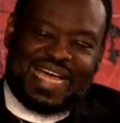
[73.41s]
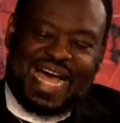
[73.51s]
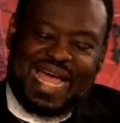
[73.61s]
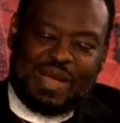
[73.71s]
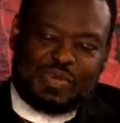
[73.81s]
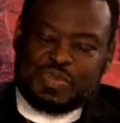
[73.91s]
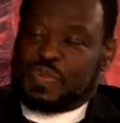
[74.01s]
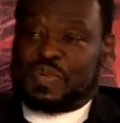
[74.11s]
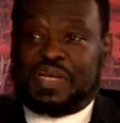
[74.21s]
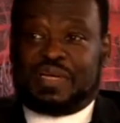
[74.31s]
I, I wish we
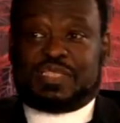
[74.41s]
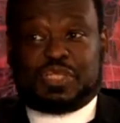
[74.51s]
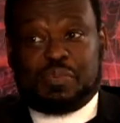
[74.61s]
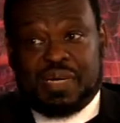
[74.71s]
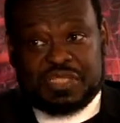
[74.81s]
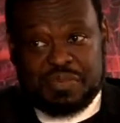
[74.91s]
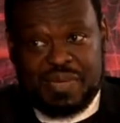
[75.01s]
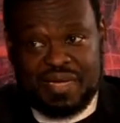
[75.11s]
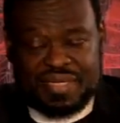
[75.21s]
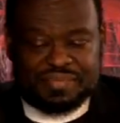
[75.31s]
weren't hearing so much
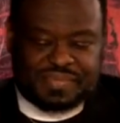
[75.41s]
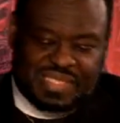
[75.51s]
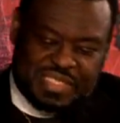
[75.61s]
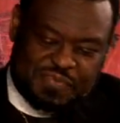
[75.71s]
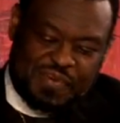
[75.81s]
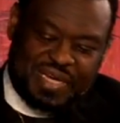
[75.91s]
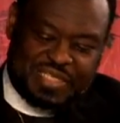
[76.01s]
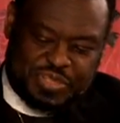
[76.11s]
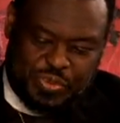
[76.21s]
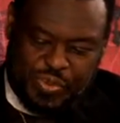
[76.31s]
about it. It's a funny
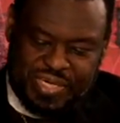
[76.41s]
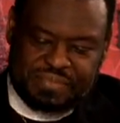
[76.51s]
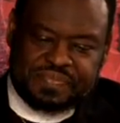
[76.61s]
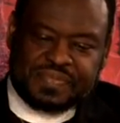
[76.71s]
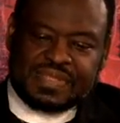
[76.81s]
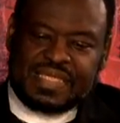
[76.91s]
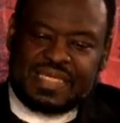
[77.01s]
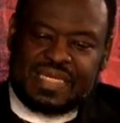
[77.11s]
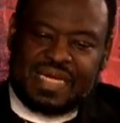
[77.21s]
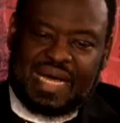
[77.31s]
story.
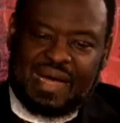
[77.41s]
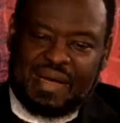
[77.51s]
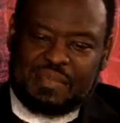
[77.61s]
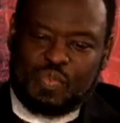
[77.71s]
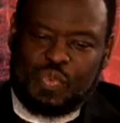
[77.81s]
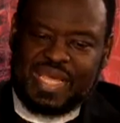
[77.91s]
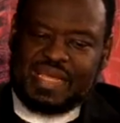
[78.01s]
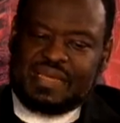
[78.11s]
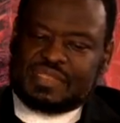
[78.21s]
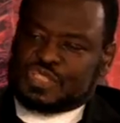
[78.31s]
Um,
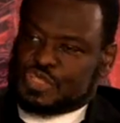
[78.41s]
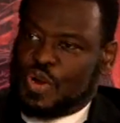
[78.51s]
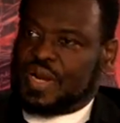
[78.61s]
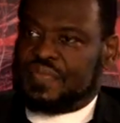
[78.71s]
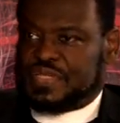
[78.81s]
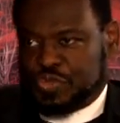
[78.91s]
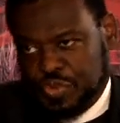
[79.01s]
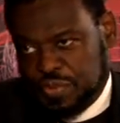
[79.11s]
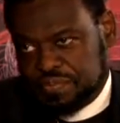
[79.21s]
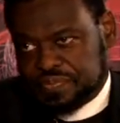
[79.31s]
we started this
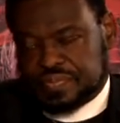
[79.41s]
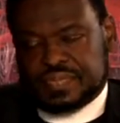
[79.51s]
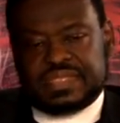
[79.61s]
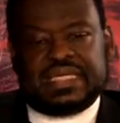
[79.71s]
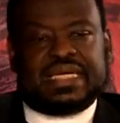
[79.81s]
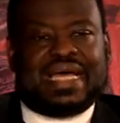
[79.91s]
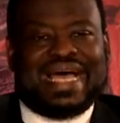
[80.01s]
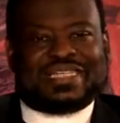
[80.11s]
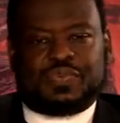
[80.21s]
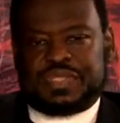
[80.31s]
group
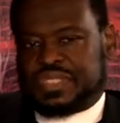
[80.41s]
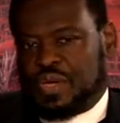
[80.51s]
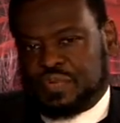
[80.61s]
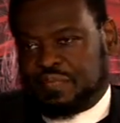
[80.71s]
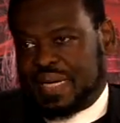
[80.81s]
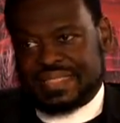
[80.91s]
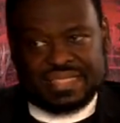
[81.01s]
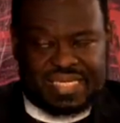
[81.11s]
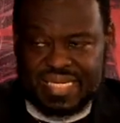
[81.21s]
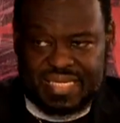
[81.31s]
as a result of my
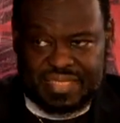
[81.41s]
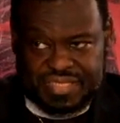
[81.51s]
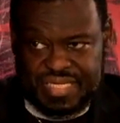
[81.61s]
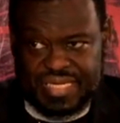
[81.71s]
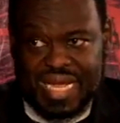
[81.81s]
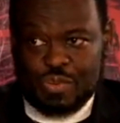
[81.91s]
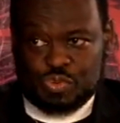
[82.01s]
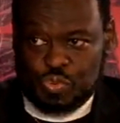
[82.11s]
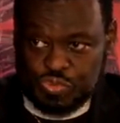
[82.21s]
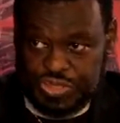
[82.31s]
sitting in the city
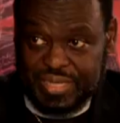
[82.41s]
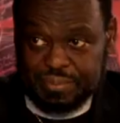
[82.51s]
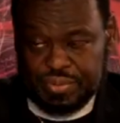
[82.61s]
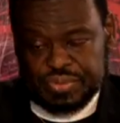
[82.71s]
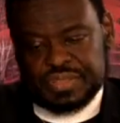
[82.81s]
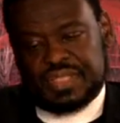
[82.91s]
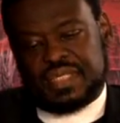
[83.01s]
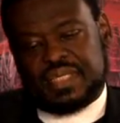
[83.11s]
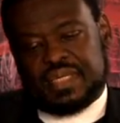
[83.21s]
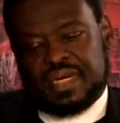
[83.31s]
council chambers
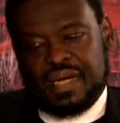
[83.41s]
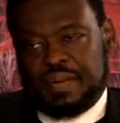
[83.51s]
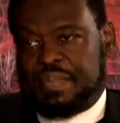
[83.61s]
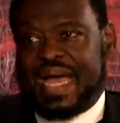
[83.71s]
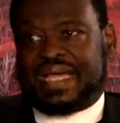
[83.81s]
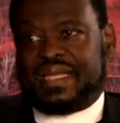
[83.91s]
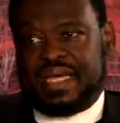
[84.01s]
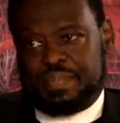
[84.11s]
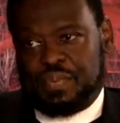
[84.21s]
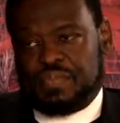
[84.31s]
uh, back in
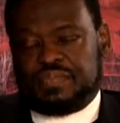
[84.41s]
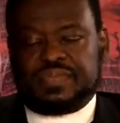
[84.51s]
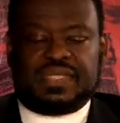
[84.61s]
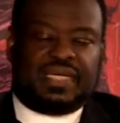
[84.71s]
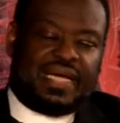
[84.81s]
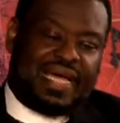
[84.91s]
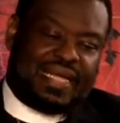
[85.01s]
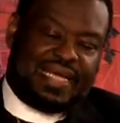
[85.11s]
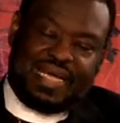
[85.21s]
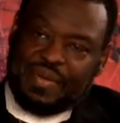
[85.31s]
April
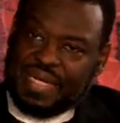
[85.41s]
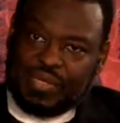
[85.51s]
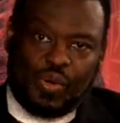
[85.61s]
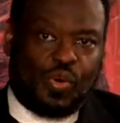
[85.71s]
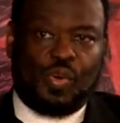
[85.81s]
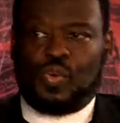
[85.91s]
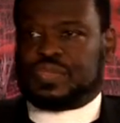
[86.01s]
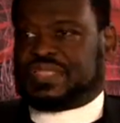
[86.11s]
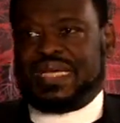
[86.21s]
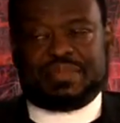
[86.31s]
and hearing the whole
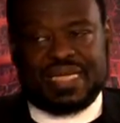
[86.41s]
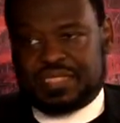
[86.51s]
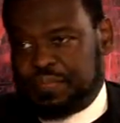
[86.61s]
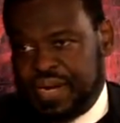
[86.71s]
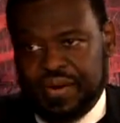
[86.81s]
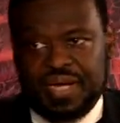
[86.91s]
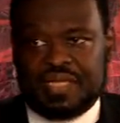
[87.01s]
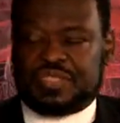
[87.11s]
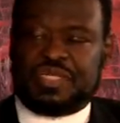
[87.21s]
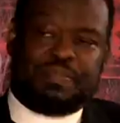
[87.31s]
same sex
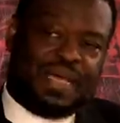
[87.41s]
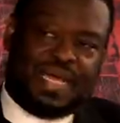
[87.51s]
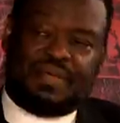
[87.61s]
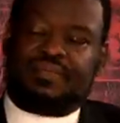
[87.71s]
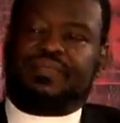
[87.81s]
marriage debate.